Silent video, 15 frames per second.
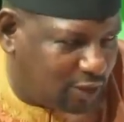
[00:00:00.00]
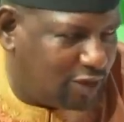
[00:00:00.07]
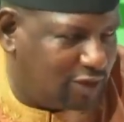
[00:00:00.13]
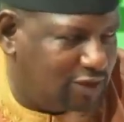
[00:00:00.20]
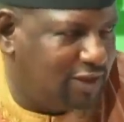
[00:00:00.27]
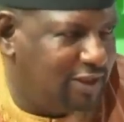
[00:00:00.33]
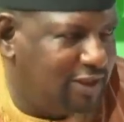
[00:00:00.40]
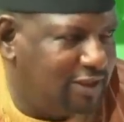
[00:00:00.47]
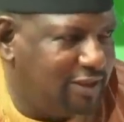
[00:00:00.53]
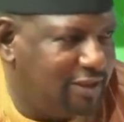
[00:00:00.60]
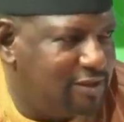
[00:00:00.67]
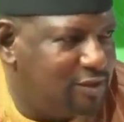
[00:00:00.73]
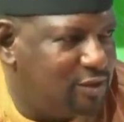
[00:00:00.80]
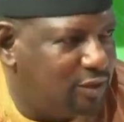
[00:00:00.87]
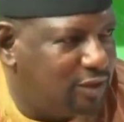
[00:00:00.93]
I will urge
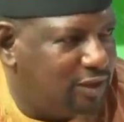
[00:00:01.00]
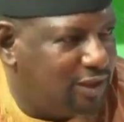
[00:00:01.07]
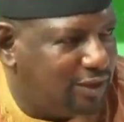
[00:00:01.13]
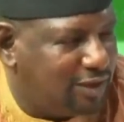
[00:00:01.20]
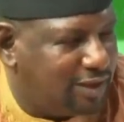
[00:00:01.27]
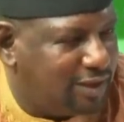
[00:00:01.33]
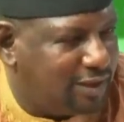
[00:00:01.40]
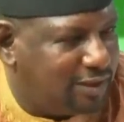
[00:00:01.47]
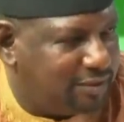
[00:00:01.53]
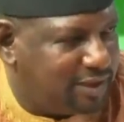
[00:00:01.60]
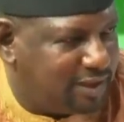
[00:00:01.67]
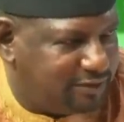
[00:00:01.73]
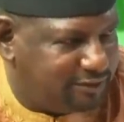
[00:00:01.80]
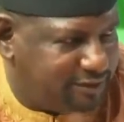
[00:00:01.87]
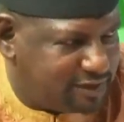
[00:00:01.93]
Nigerians to read
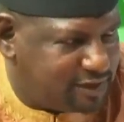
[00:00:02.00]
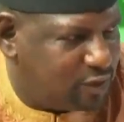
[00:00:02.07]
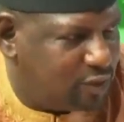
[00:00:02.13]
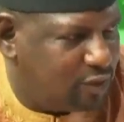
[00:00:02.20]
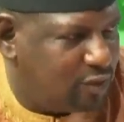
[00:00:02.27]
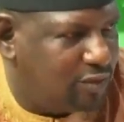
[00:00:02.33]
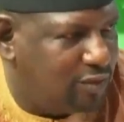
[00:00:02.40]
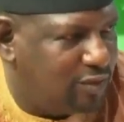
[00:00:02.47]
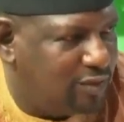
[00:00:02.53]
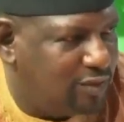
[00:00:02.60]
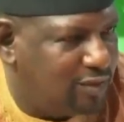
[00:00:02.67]
our manifesto.